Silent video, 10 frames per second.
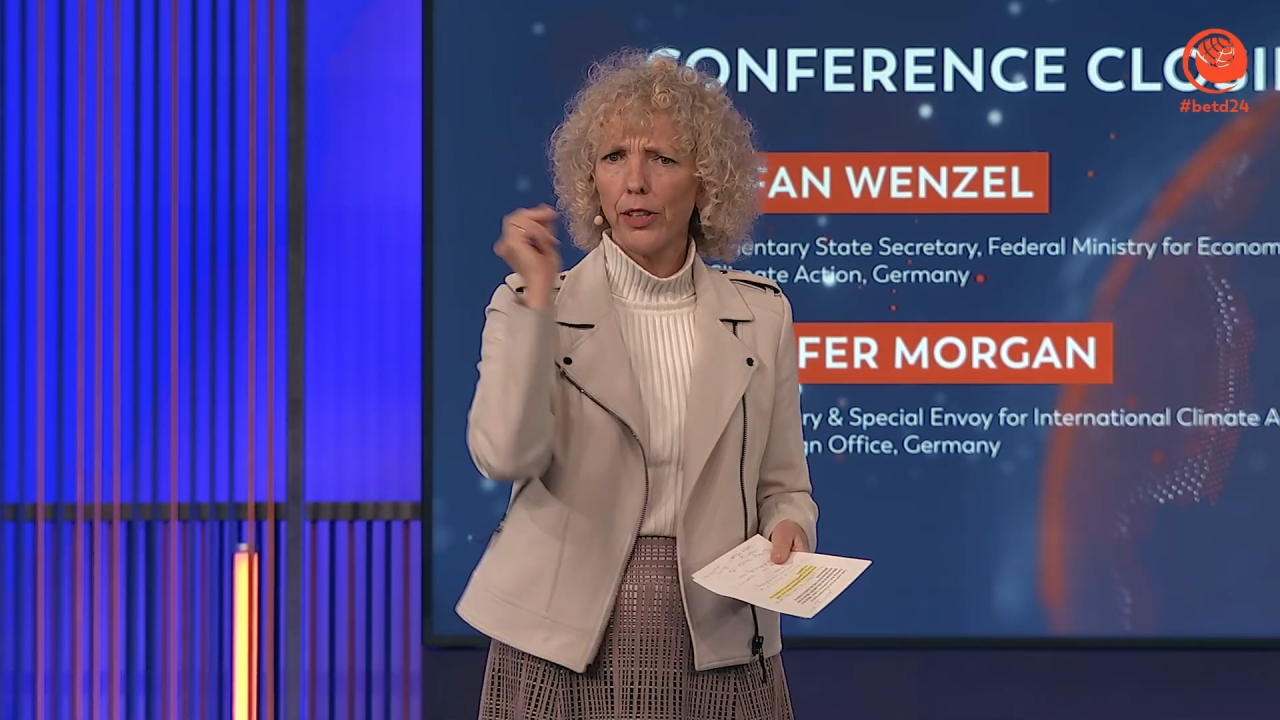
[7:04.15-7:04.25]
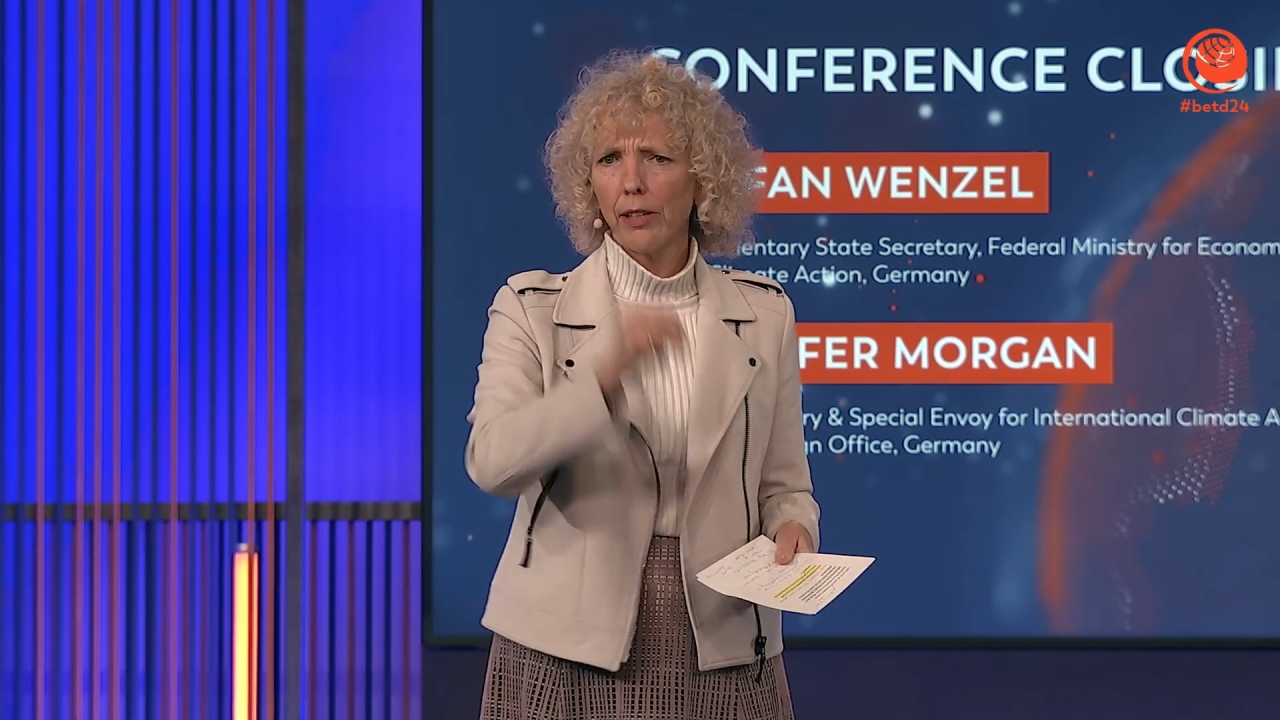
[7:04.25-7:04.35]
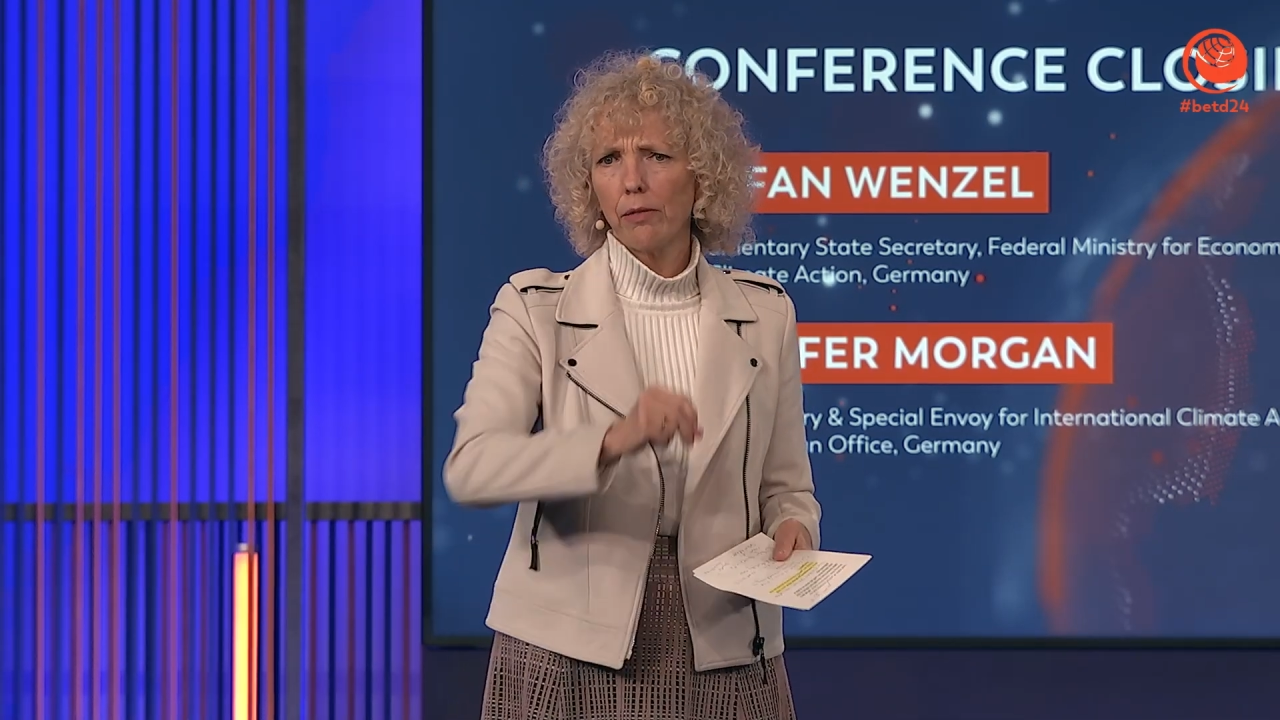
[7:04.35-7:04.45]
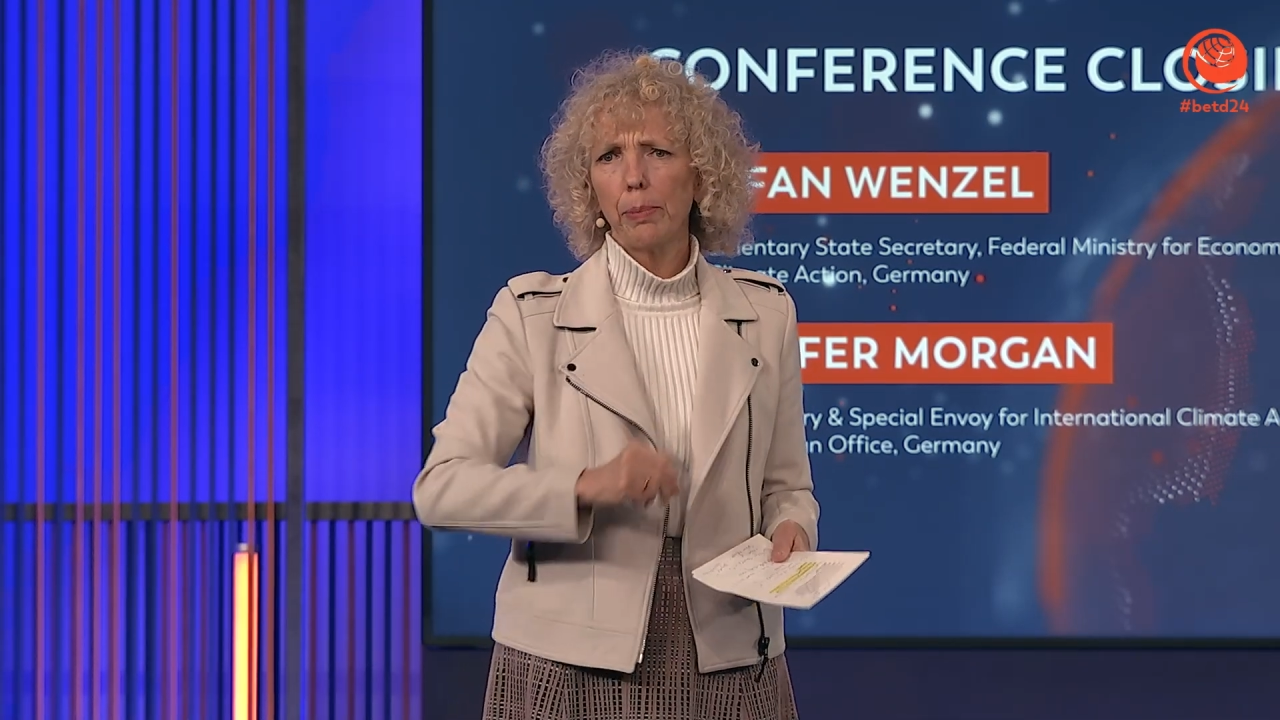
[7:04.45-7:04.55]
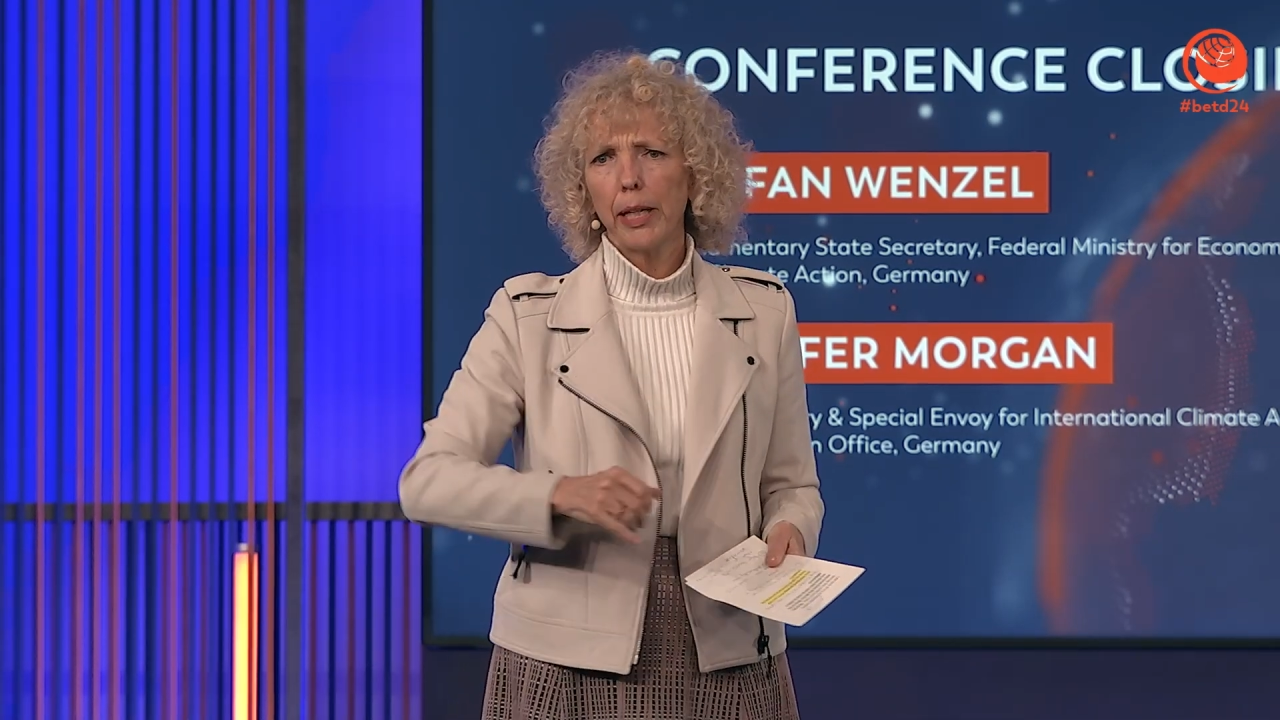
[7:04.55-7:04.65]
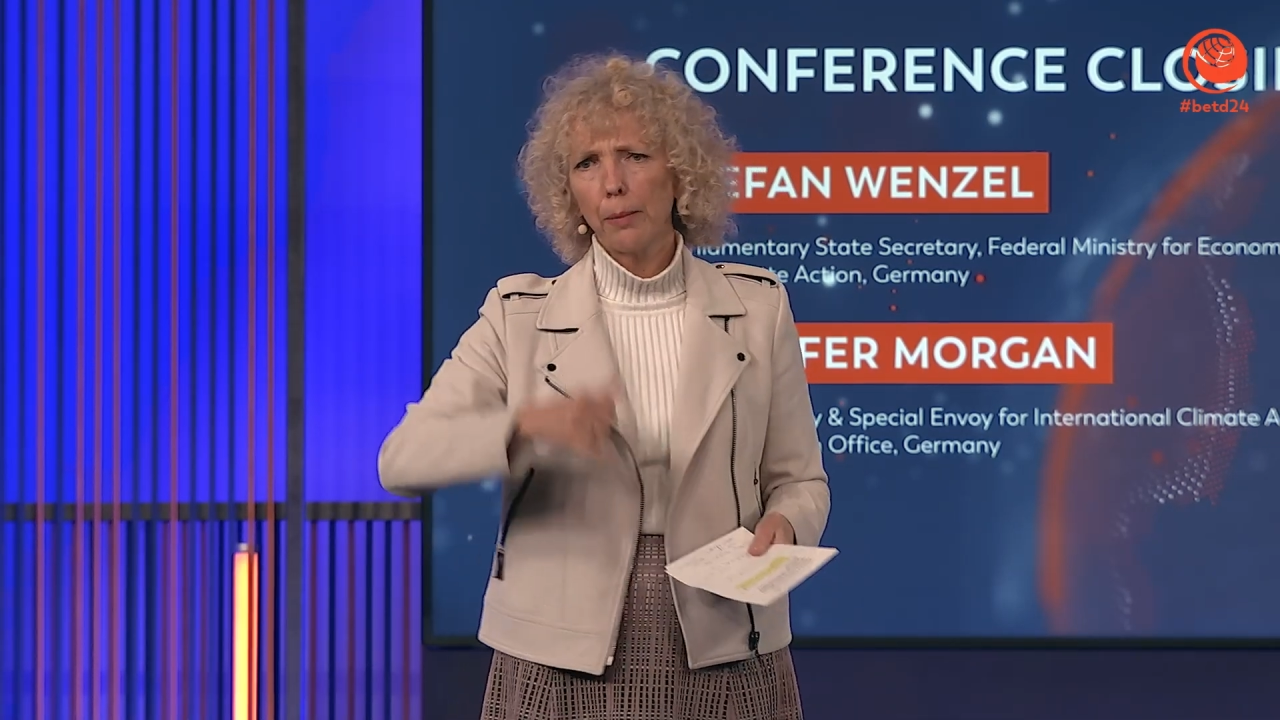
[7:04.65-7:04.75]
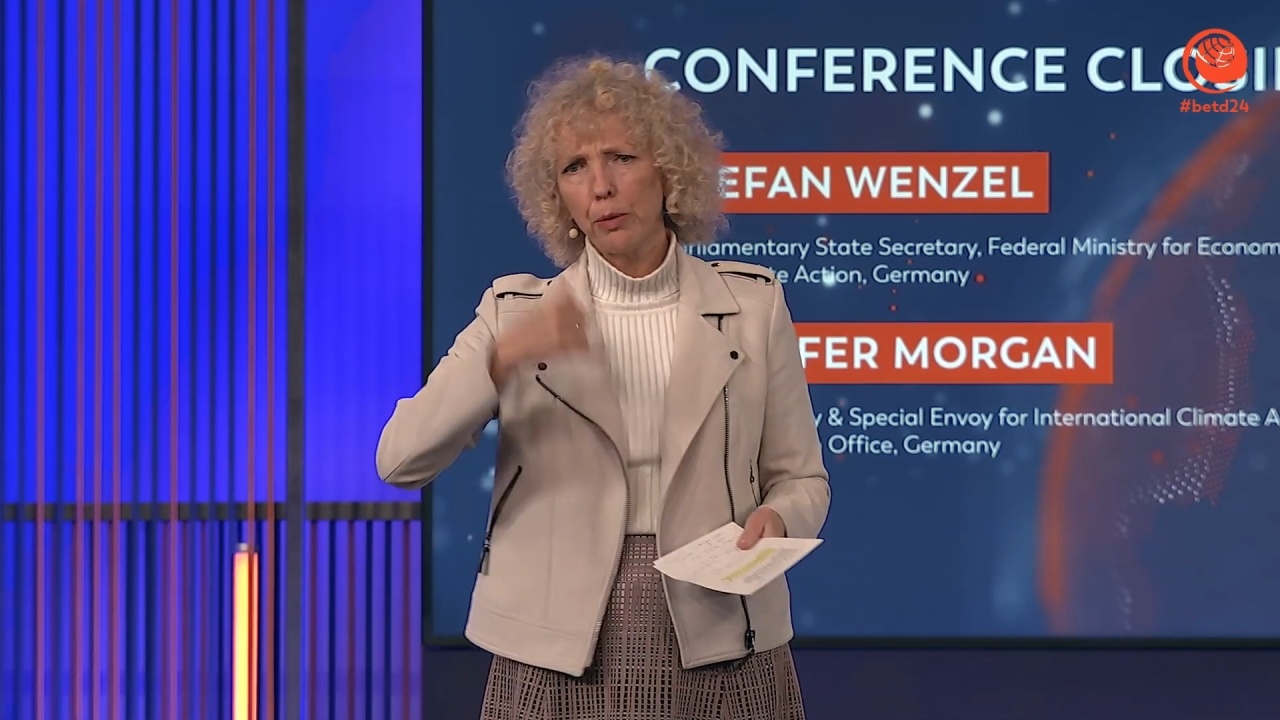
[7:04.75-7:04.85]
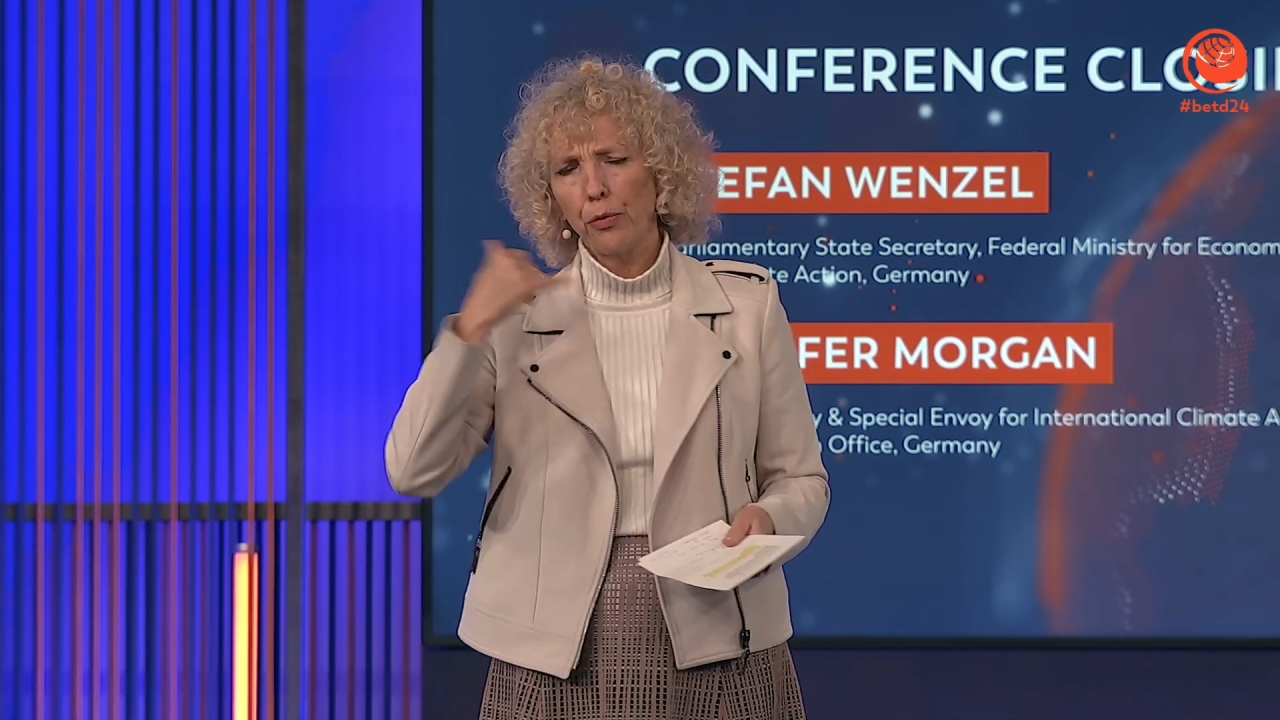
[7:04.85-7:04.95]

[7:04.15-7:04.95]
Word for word: then pick up